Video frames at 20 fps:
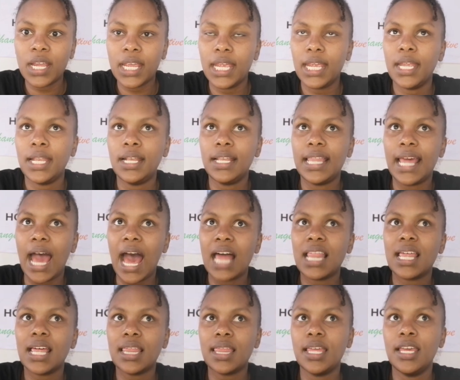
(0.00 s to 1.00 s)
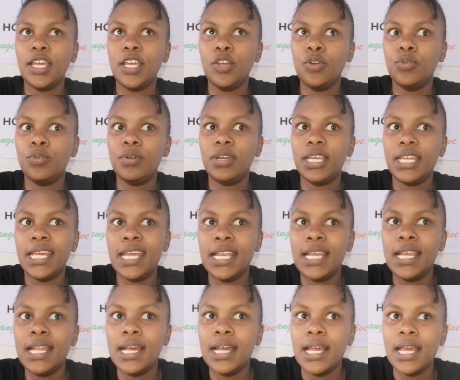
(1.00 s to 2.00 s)
you walk in, the other thing you
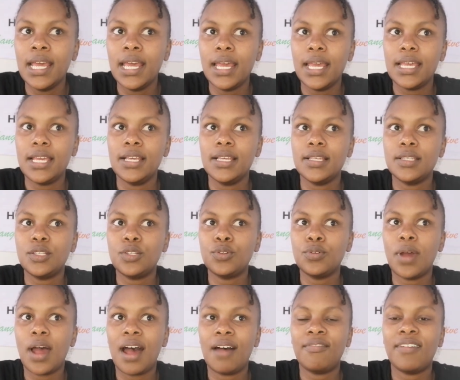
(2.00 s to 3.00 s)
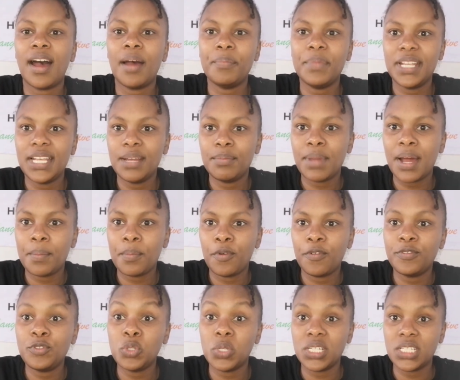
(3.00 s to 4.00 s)
need is to have a
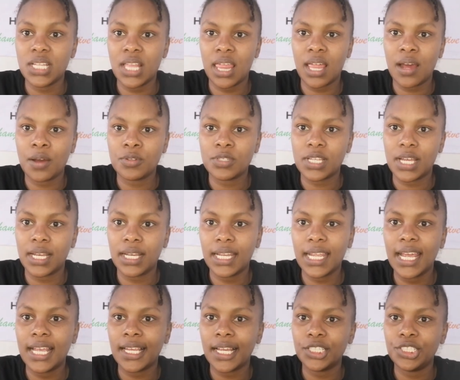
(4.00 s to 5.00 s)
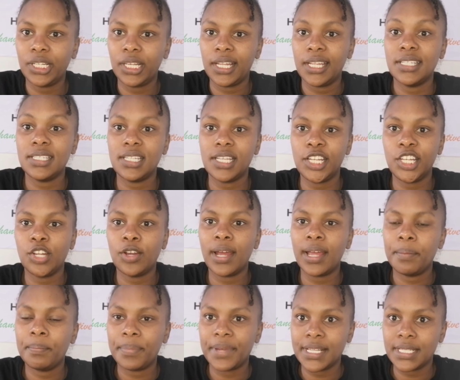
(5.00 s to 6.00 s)
minimum of 20,000 Kenya shillings in
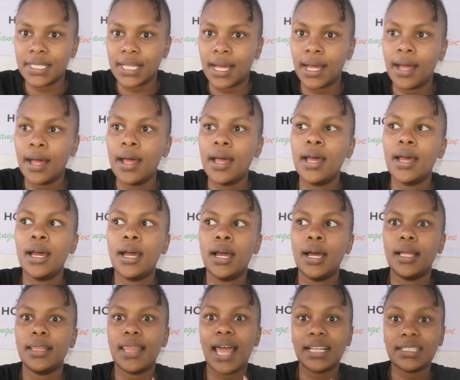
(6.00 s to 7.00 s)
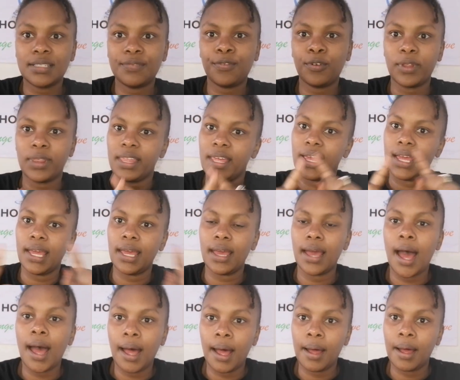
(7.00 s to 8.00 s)
your M-Pesa. That's for
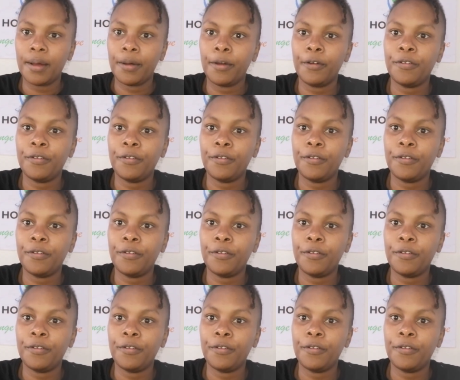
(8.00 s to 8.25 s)
the